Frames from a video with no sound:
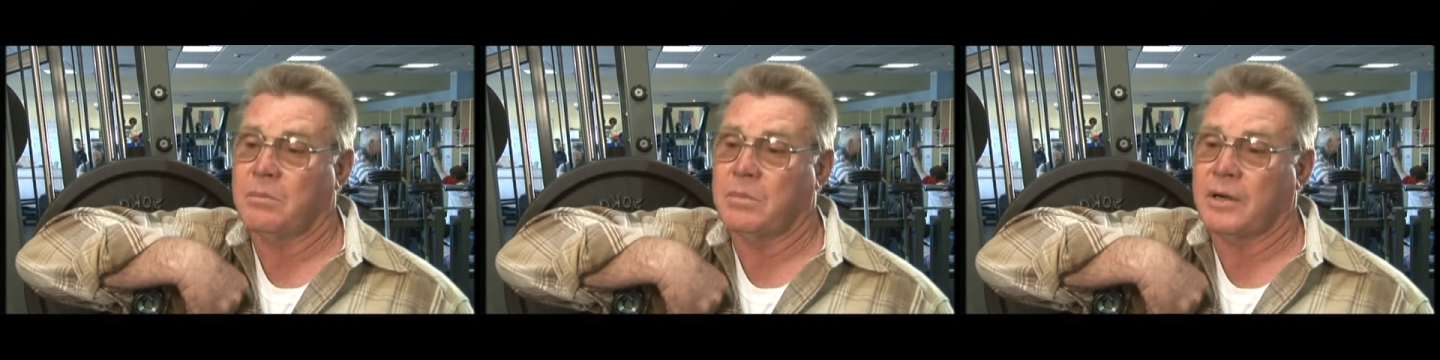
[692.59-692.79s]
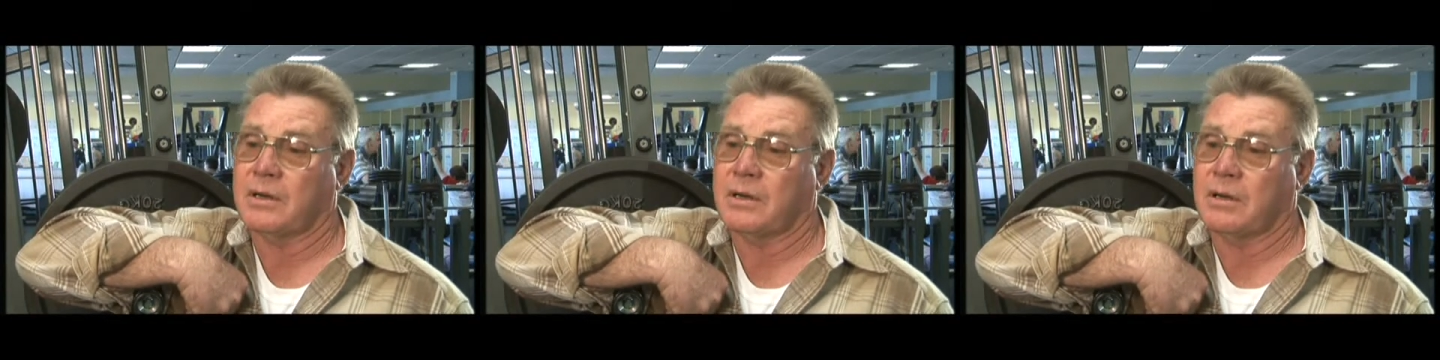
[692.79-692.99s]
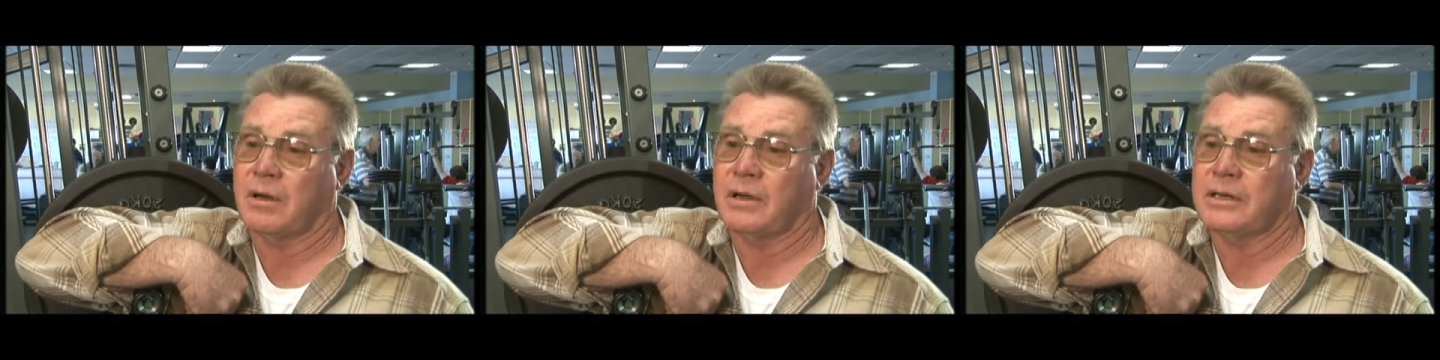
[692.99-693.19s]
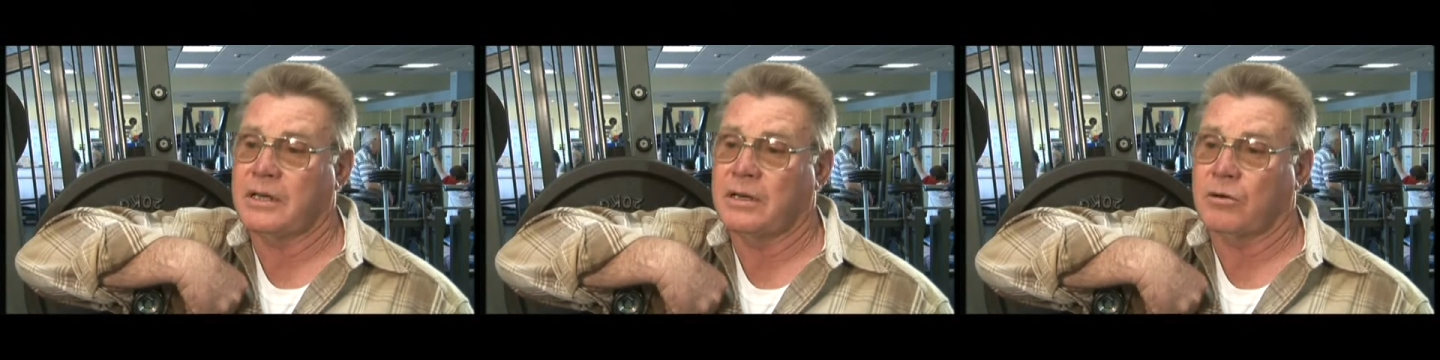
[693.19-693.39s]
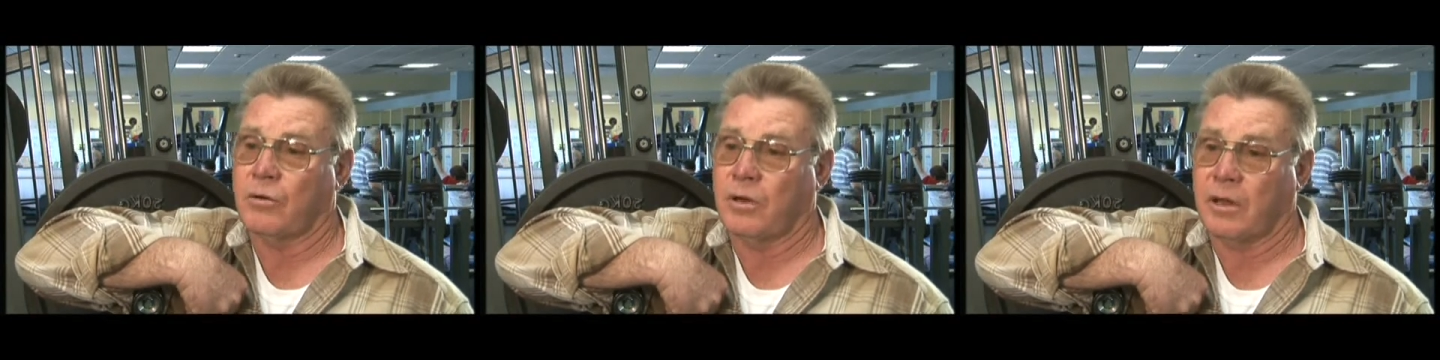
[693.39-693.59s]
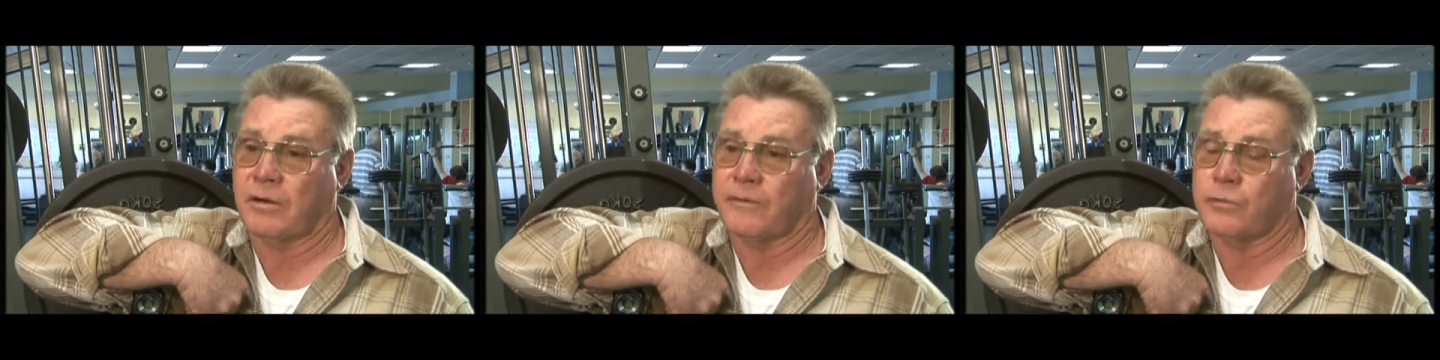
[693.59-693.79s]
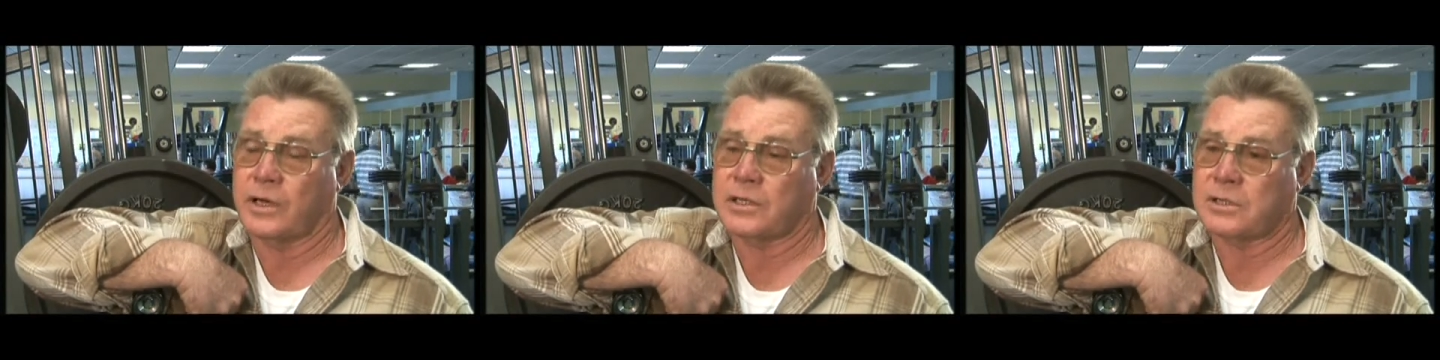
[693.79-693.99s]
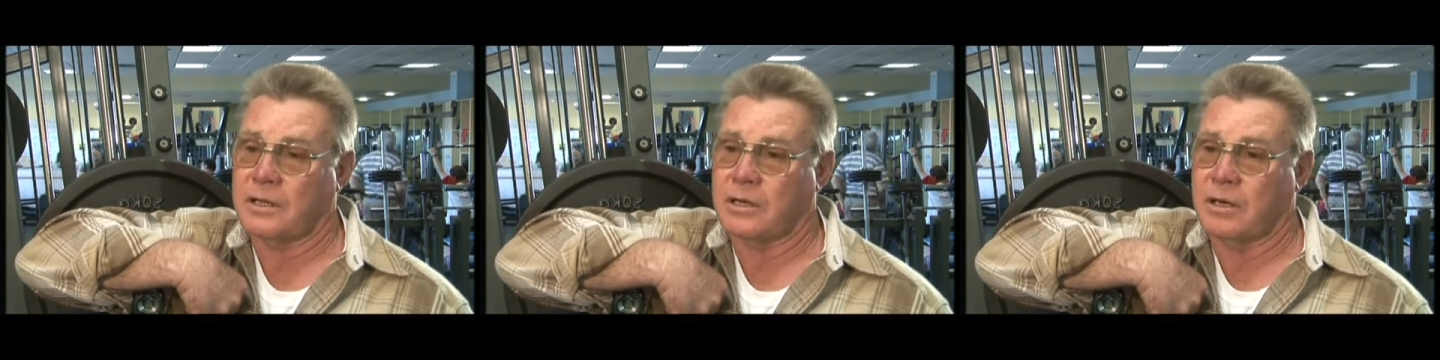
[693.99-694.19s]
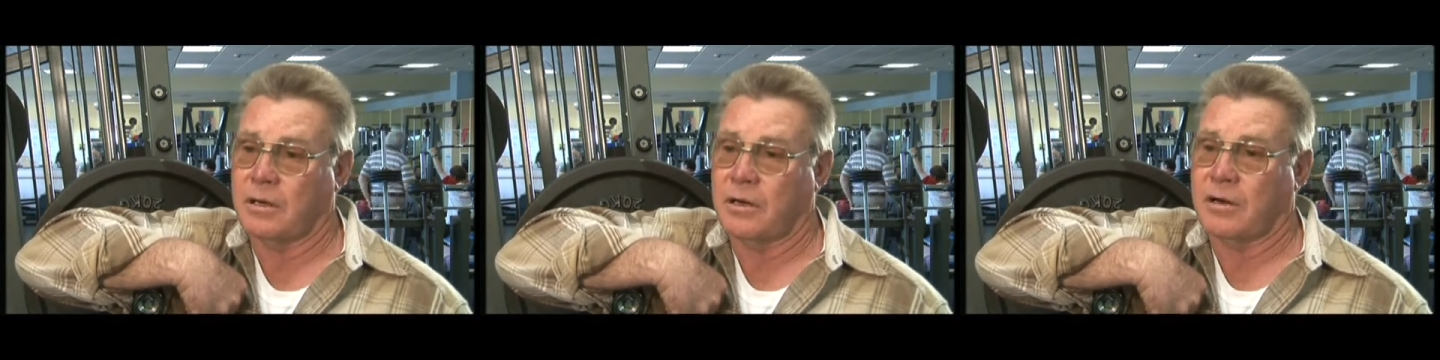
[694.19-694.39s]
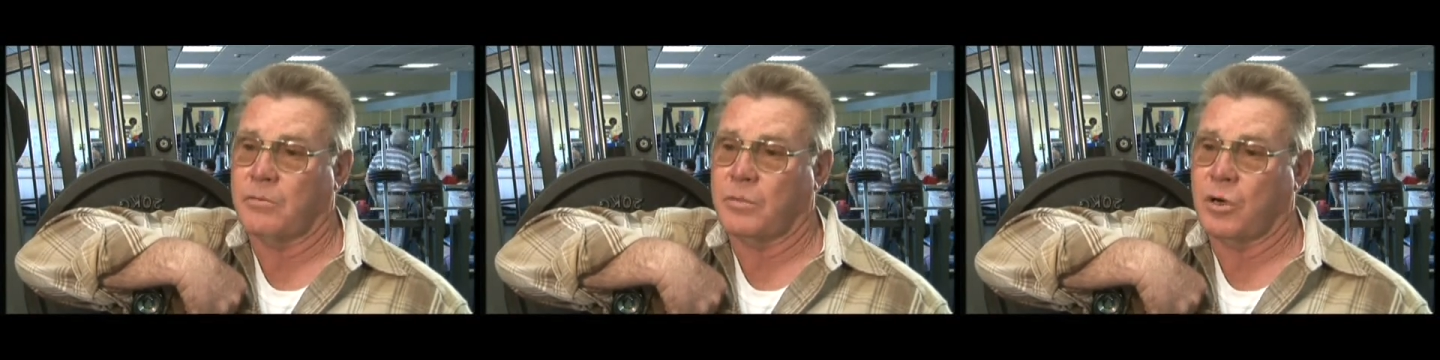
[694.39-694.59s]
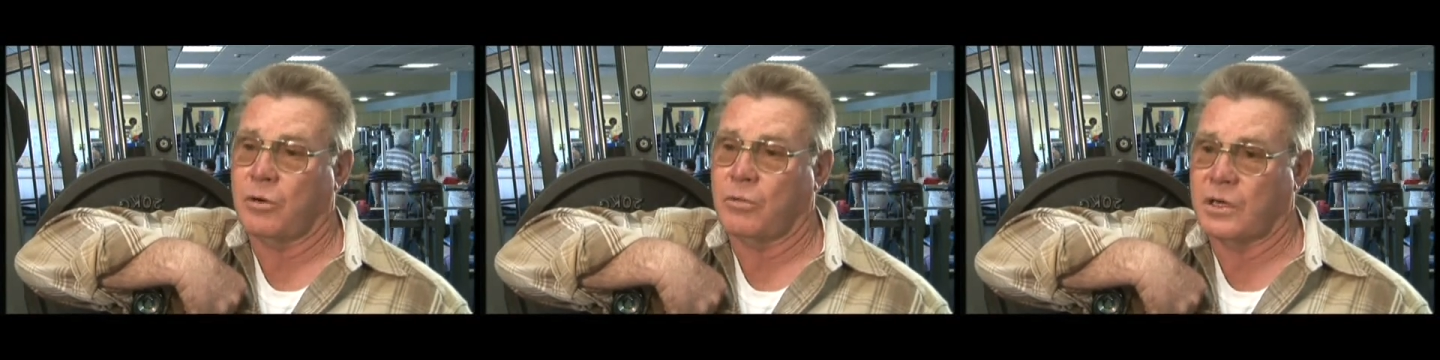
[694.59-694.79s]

But I did a lot of wrestling. A lot of my